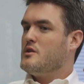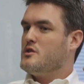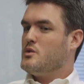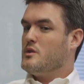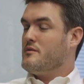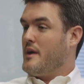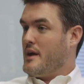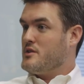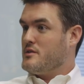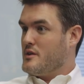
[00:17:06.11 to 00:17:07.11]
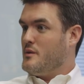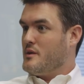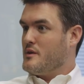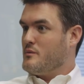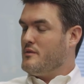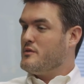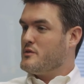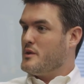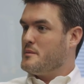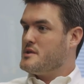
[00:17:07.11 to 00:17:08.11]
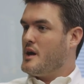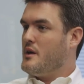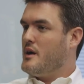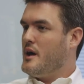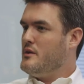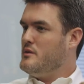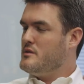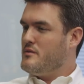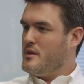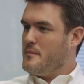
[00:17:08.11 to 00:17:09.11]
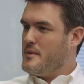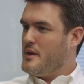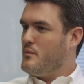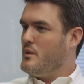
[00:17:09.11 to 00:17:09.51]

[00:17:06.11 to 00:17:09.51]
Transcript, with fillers: Short of actually going on river trips, how, how do you develop that?